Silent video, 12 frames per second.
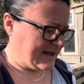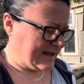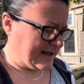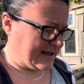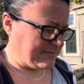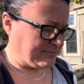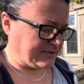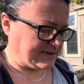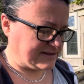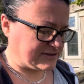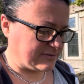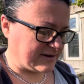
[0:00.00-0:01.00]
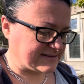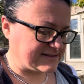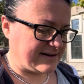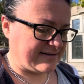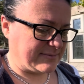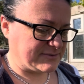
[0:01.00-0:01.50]
But these two, like I say,
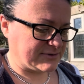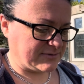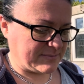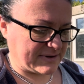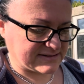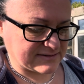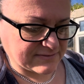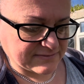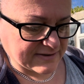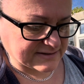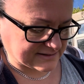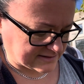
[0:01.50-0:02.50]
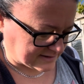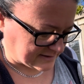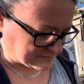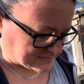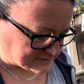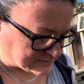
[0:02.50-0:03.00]
are absolutely massive. In fact, I think I've
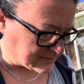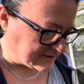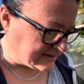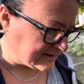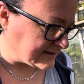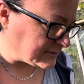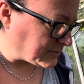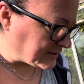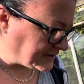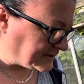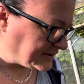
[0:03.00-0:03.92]
missed one, little one.